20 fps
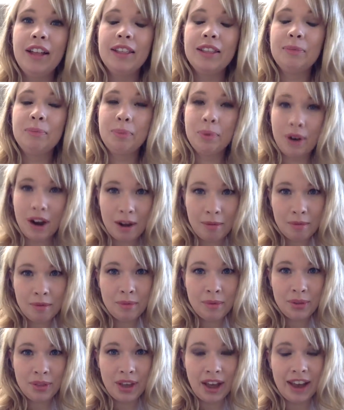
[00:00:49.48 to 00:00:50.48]
The problem
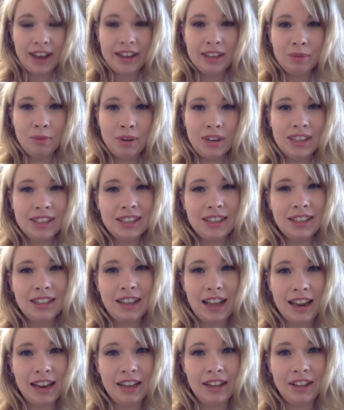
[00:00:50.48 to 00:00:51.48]
with that is, what is the
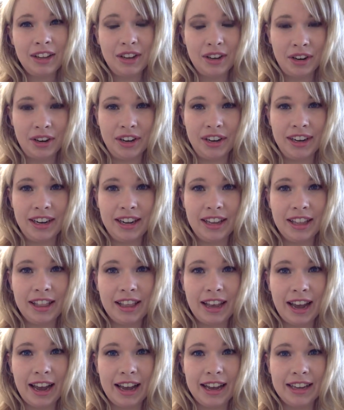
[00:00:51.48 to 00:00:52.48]
likelihood
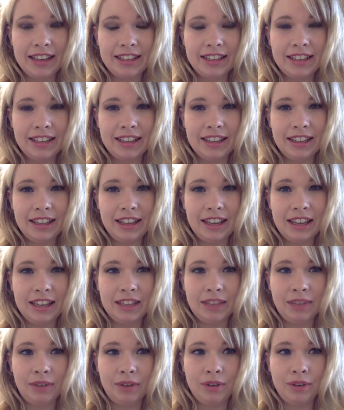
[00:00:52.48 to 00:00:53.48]
that
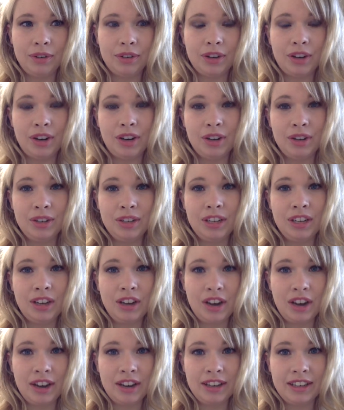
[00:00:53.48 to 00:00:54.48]
these folks are using
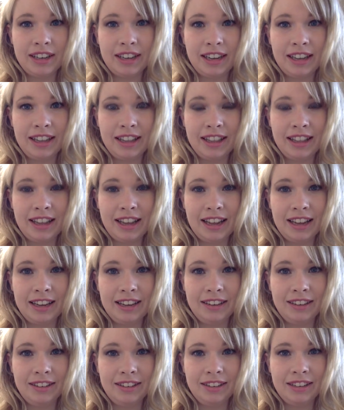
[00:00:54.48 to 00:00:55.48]
content that
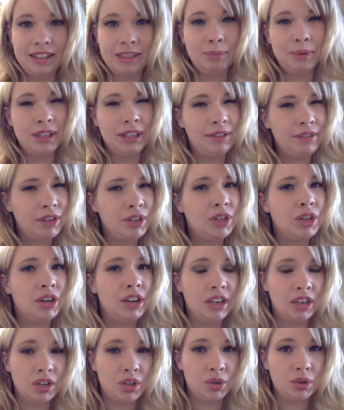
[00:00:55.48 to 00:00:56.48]
is specific to your
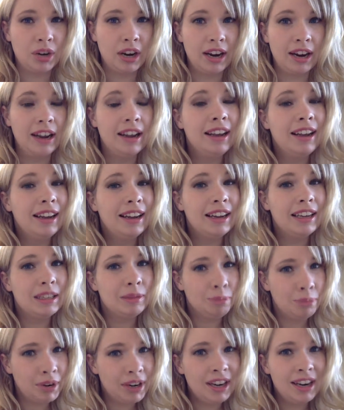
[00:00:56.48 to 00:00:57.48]
industry? It's
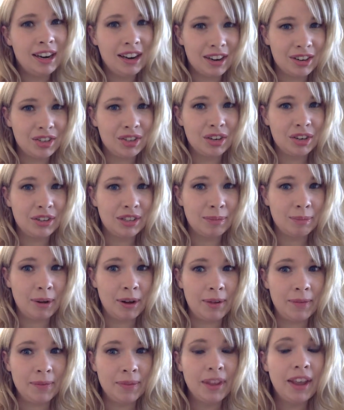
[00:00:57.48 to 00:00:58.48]
pretty gosh darn
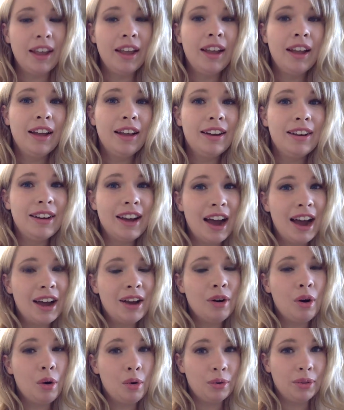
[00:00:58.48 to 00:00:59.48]
small.
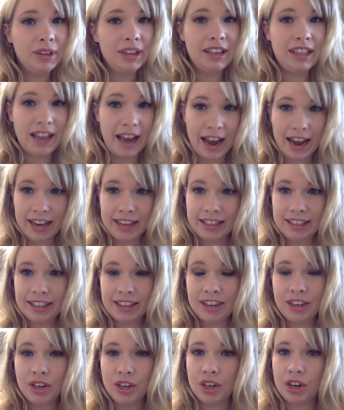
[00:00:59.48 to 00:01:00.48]
Not only that,
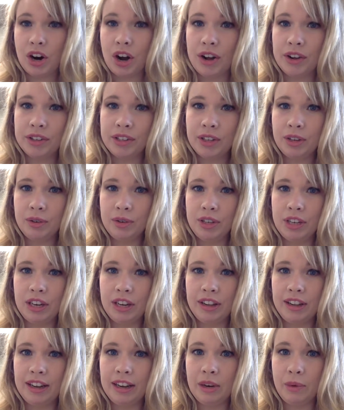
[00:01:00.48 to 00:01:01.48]
you're also
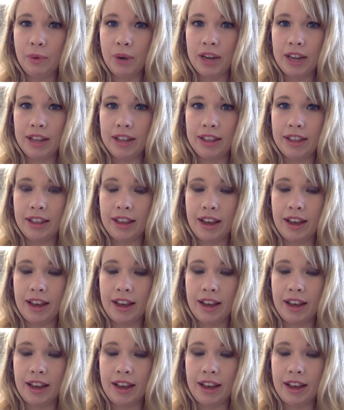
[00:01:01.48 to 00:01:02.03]
dealing with